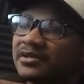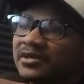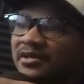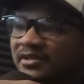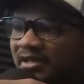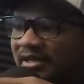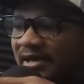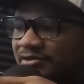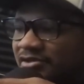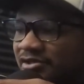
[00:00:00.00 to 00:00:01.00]

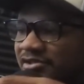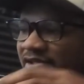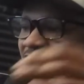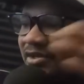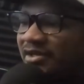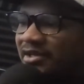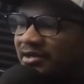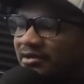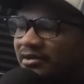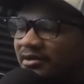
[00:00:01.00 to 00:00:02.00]
announcers, and you can
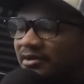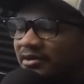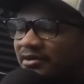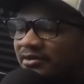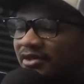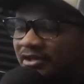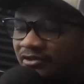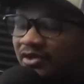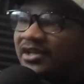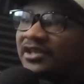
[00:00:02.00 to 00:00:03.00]
hear
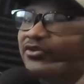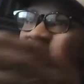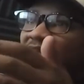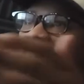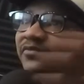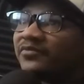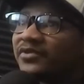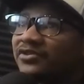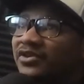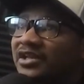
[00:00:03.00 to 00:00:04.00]

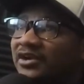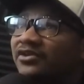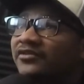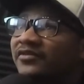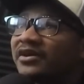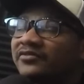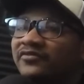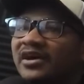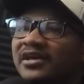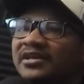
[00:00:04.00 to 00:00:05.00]
the fucking
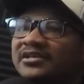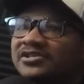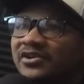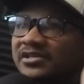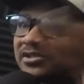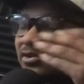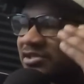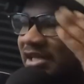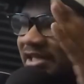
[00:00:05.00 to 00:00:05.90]
fight. It's crazy. So it's like each